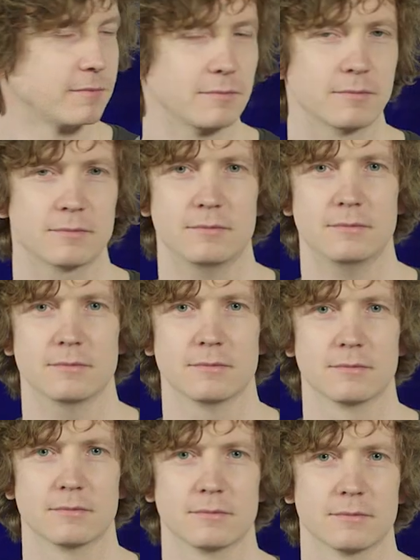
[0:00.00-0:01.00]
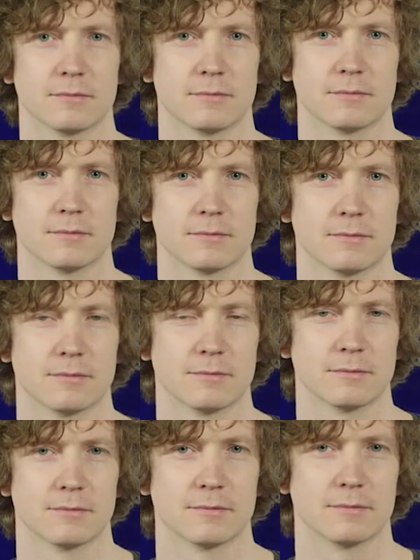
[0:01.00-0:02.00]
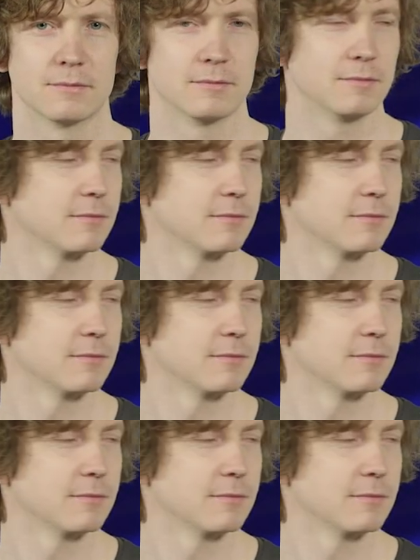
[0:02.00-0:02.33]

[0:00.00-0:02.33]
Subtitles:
The person shown says nothing.